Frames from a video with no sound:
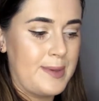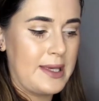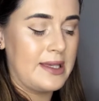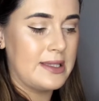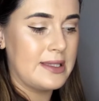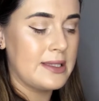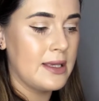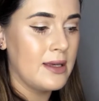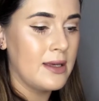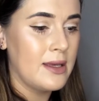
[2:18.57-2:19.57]
Because
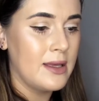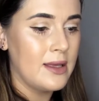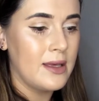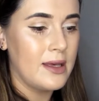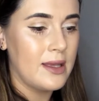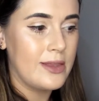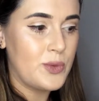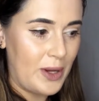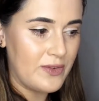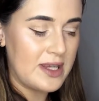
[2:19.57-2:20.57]

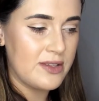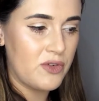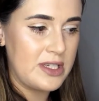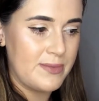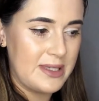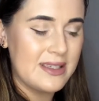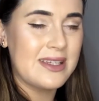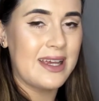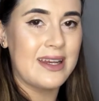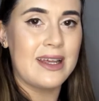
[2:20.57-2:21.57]
12 days of Christmas is
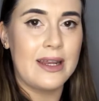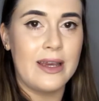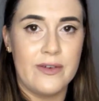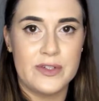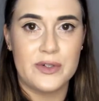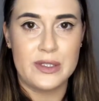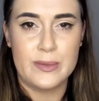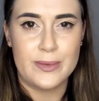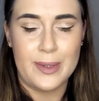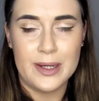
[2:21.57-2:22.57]
technically after
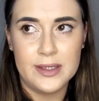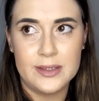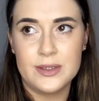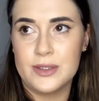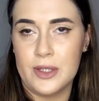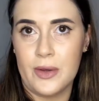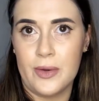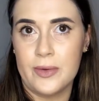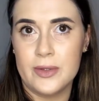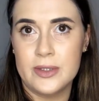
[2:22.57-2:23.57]
Christmas, right?
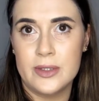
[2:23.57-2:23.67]
So